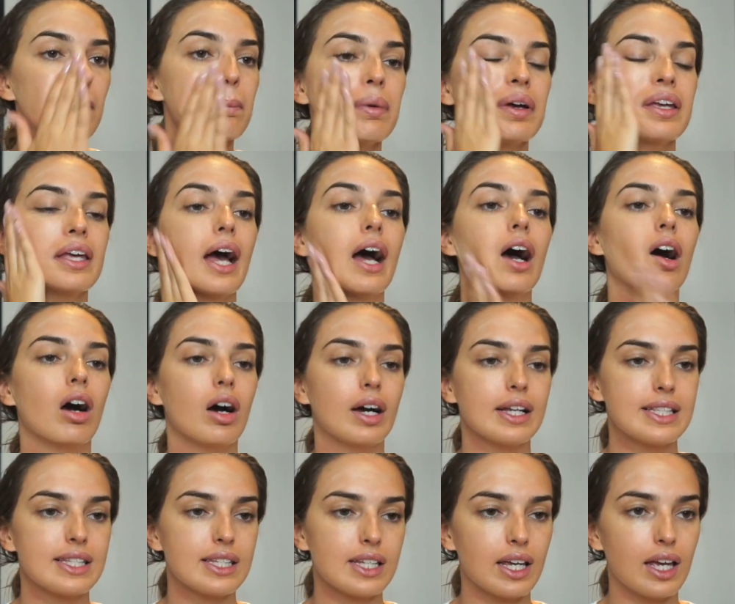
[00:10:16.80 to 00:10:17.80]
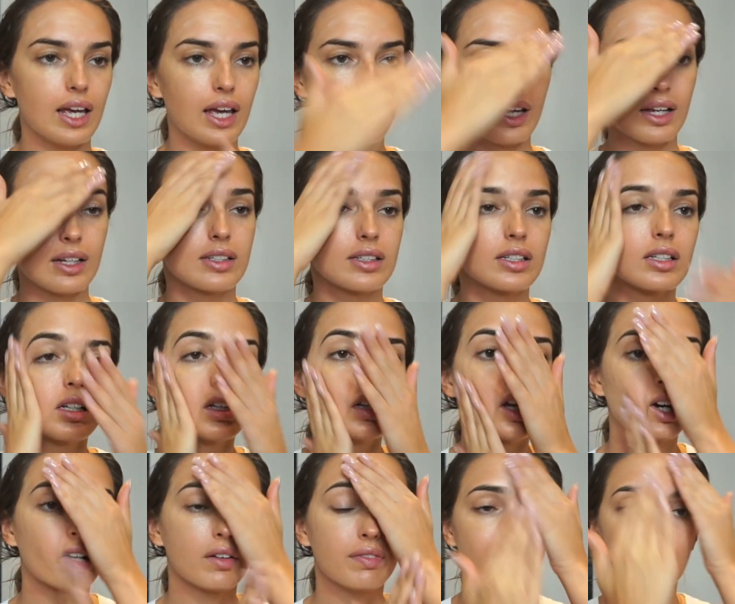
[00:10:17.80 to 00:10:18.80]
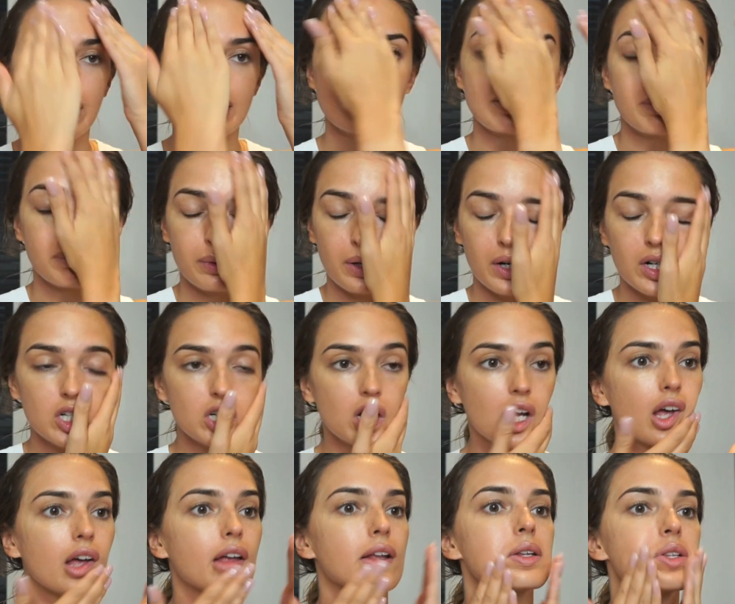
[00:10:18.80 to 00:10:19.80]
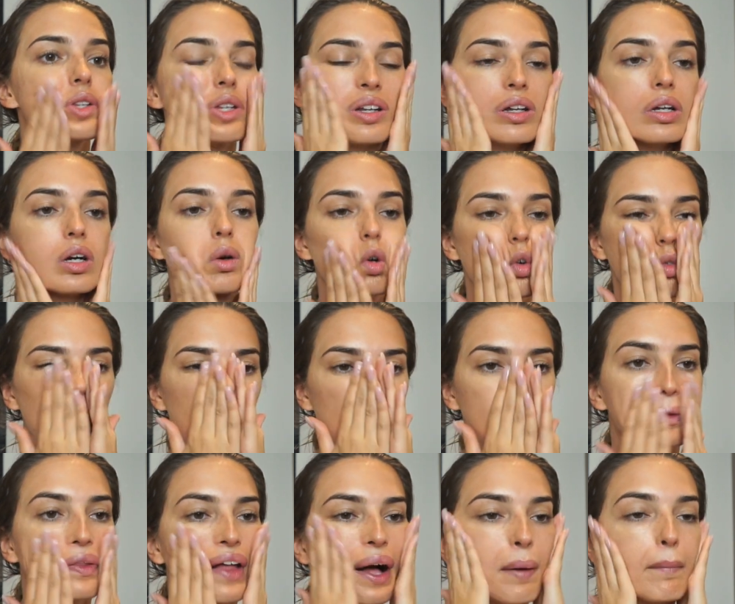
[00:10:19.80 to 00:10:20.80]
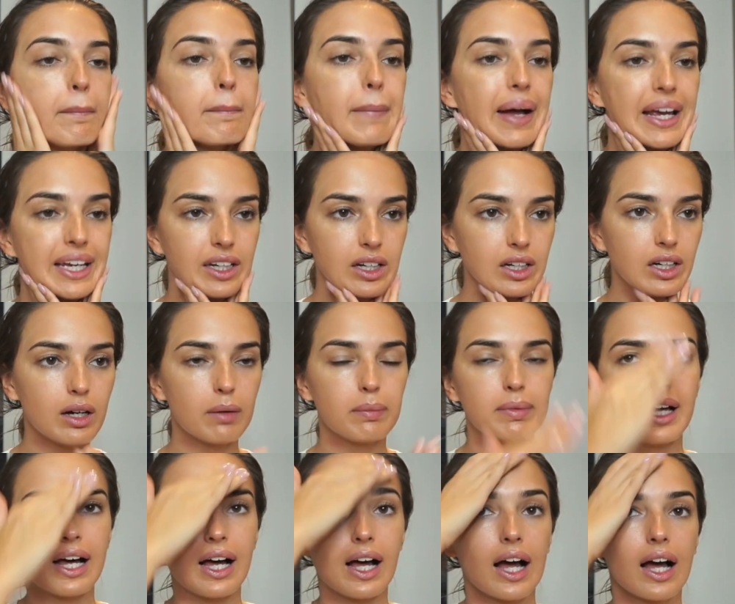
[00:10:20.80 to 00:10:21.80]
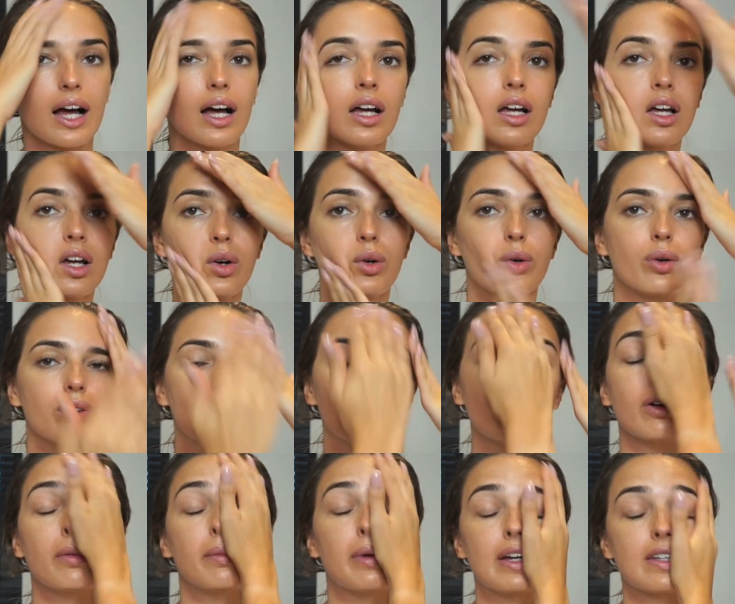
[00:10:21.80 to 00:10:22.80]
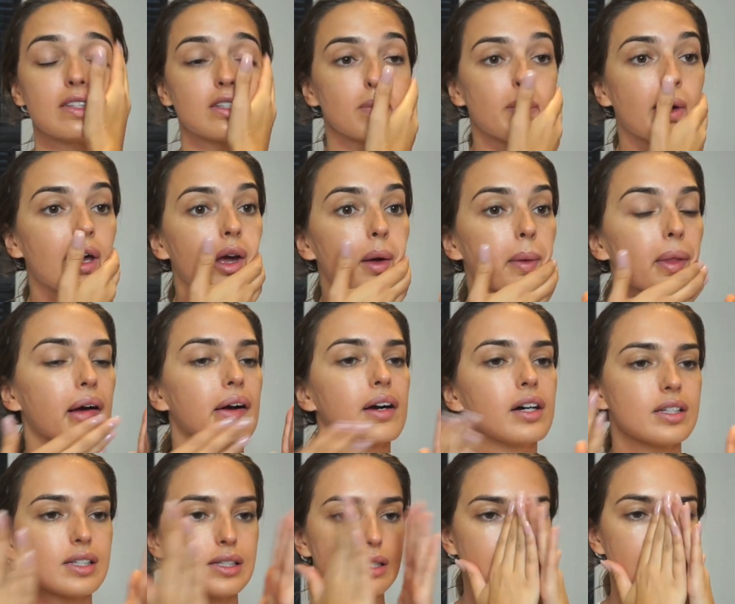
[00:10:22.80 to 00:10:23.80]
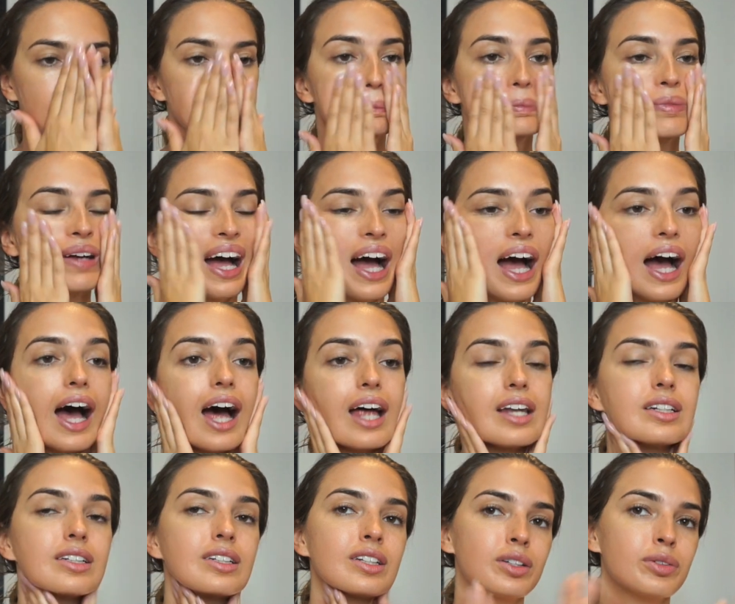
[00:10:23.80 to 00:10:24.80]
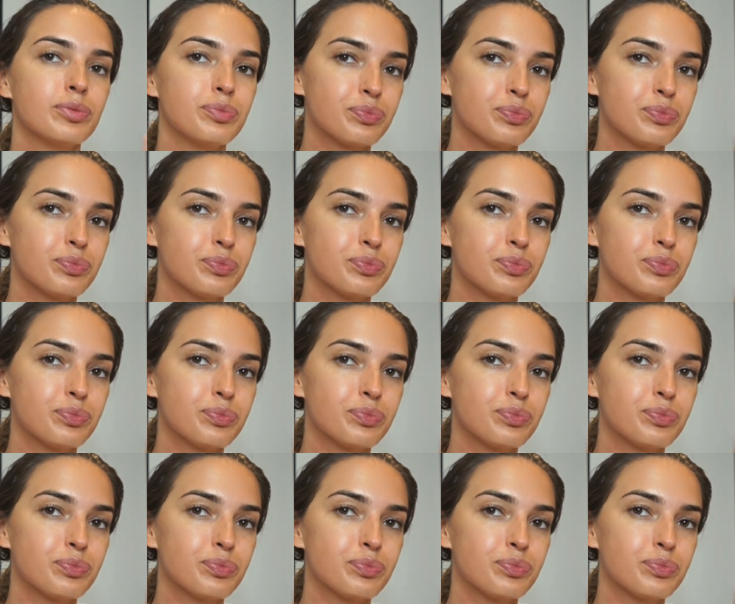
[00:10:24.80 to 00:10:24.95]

but yeah, I did like a first impressions, look with all that makeup that, all the Laura Mercier makeup that I got sent and